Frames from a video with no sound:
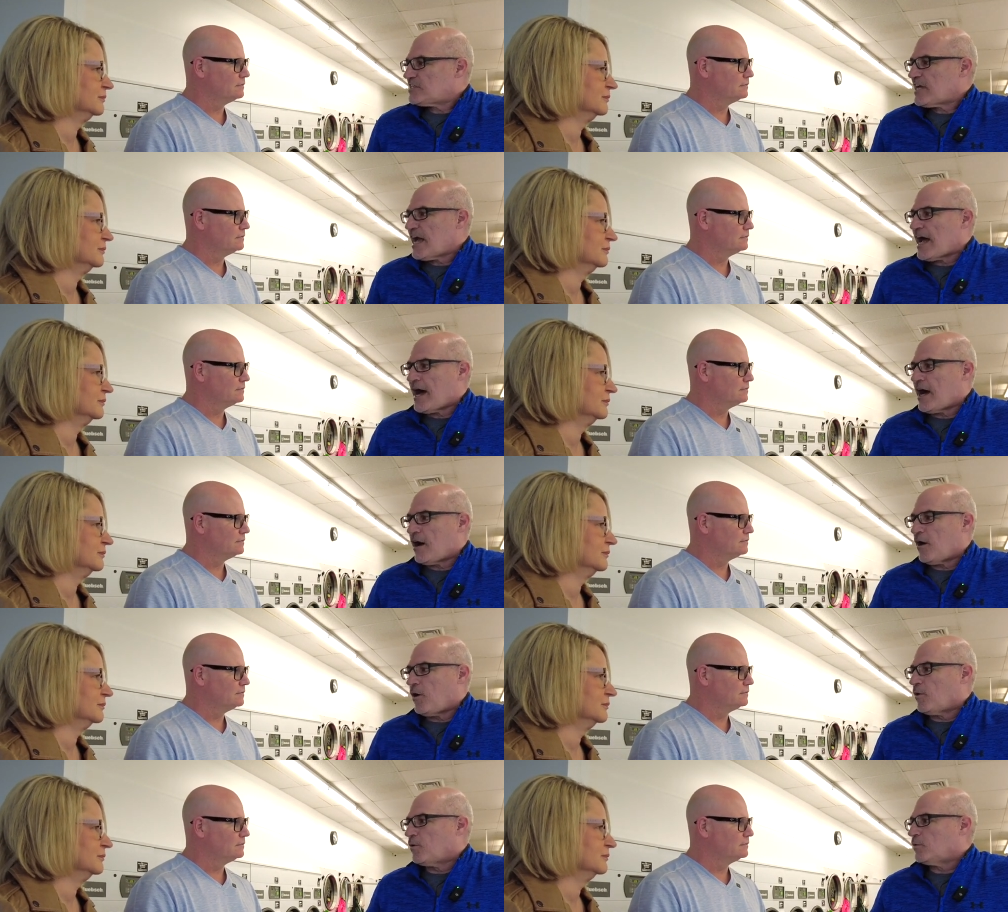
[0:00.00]

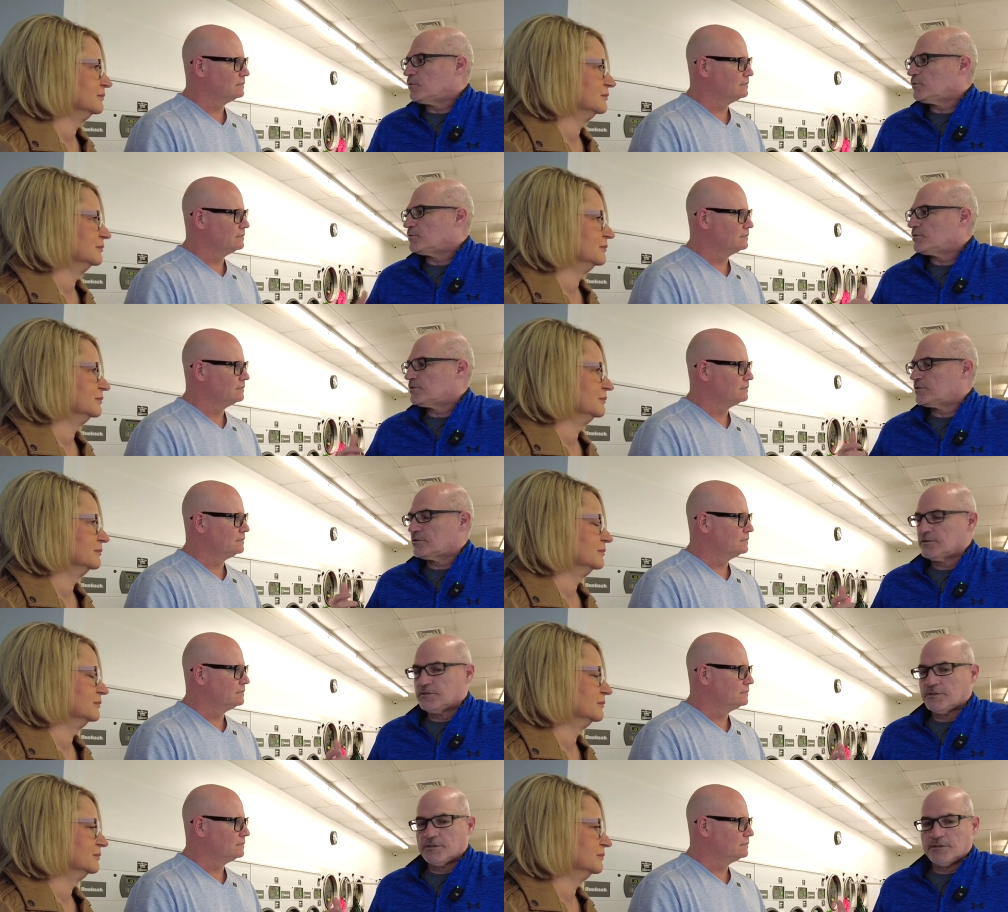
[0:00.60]
Speaker 1: towels,
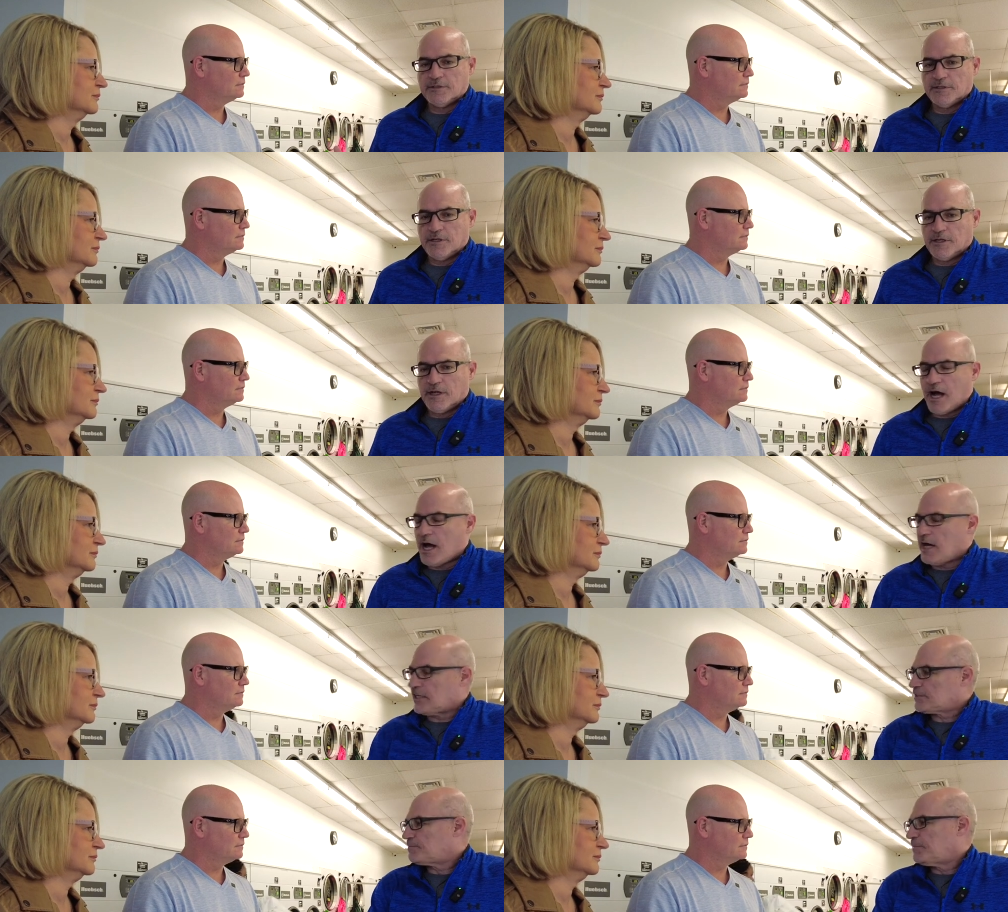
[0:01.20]

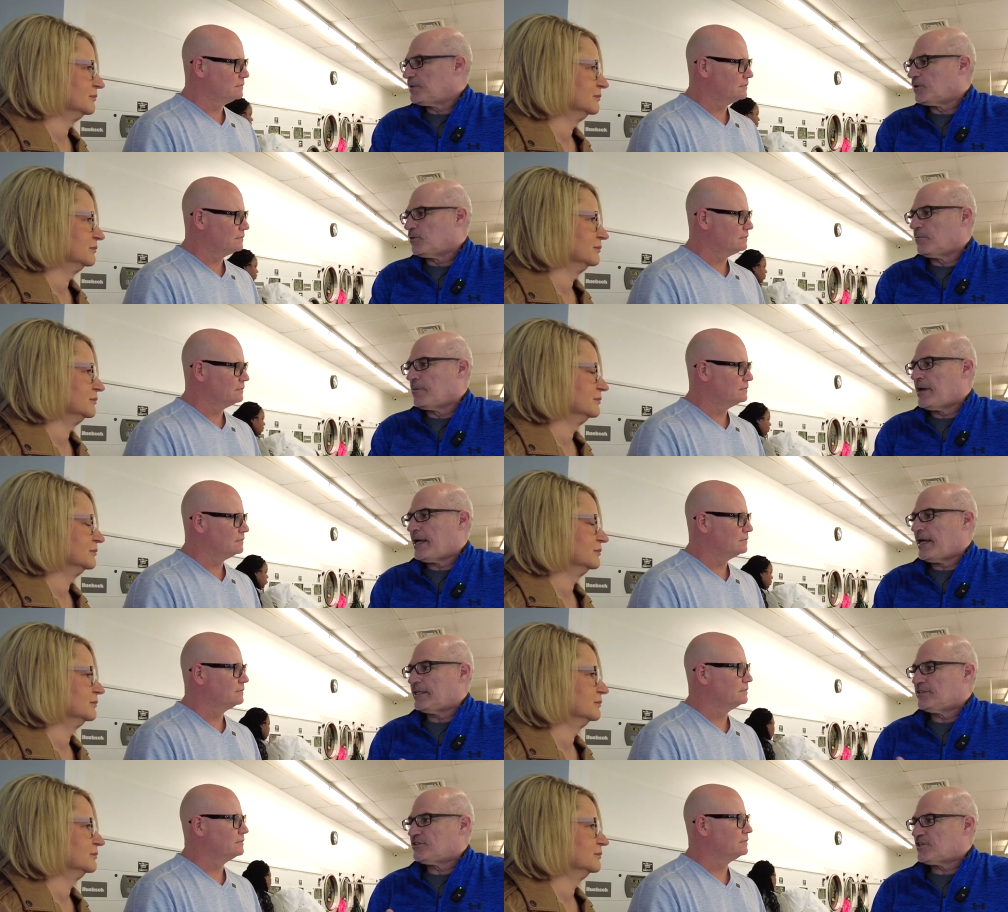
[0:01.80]
hospital
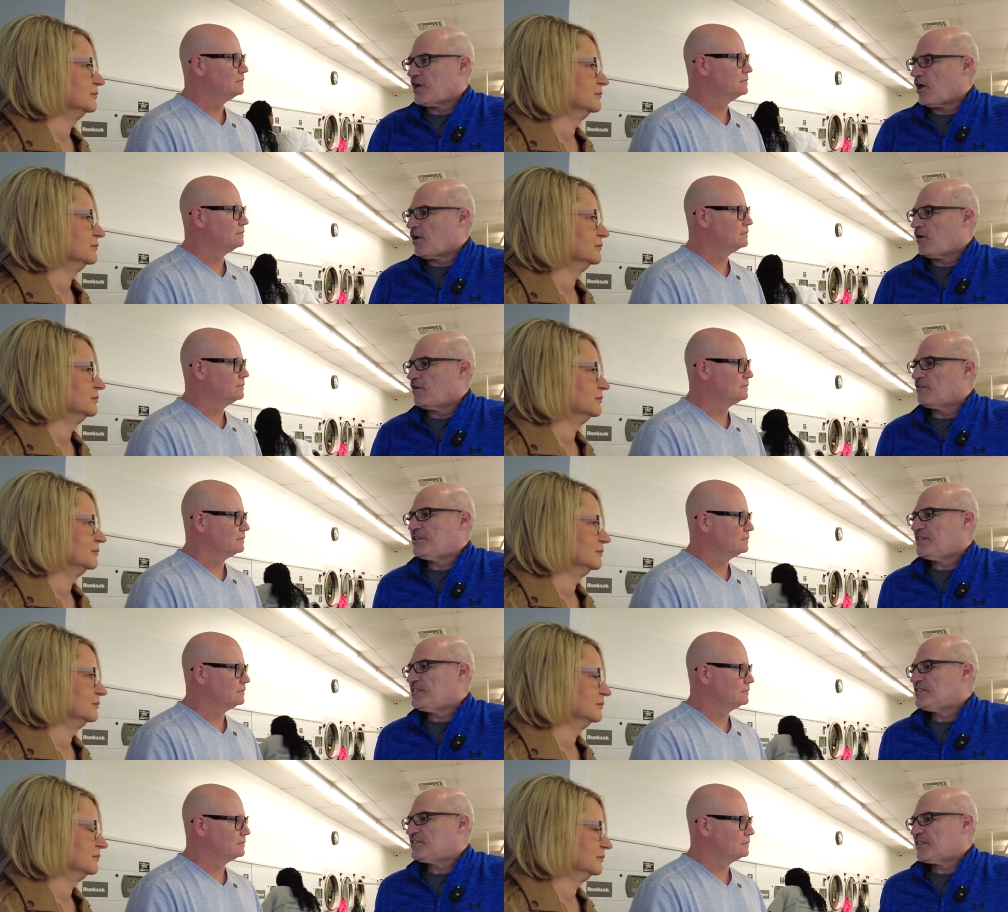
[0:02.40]
beds, all
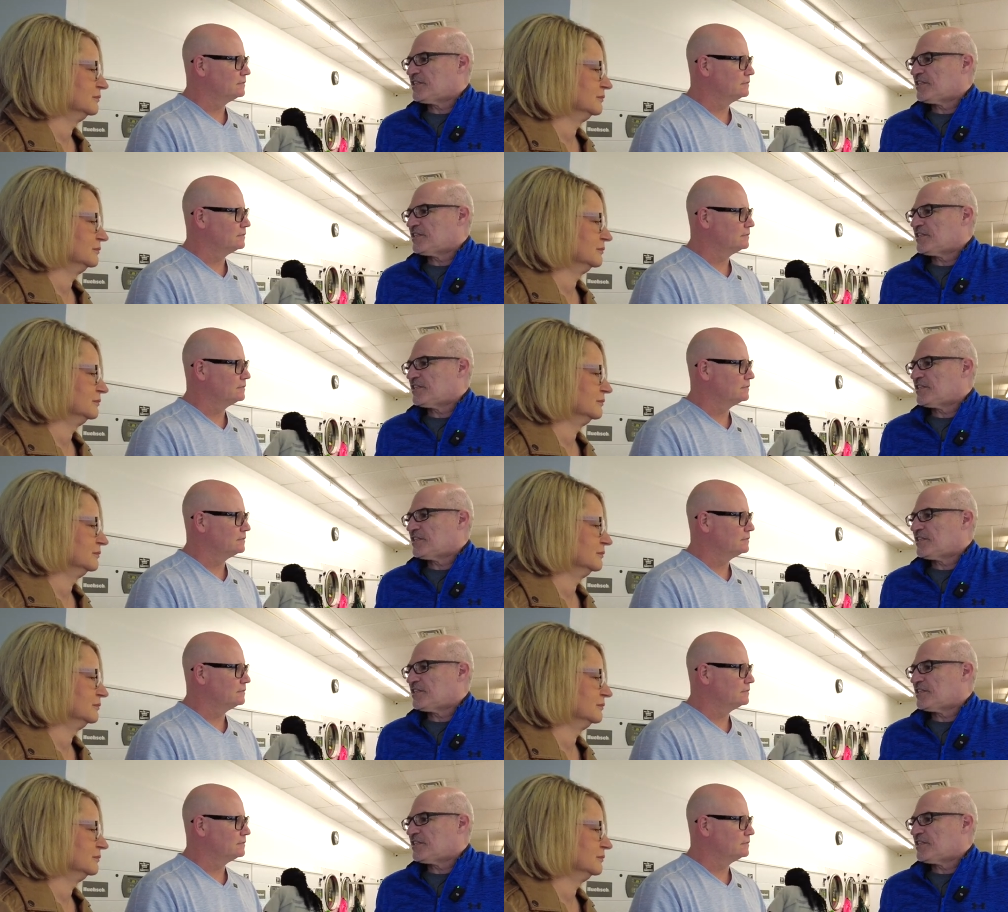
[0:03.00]
of these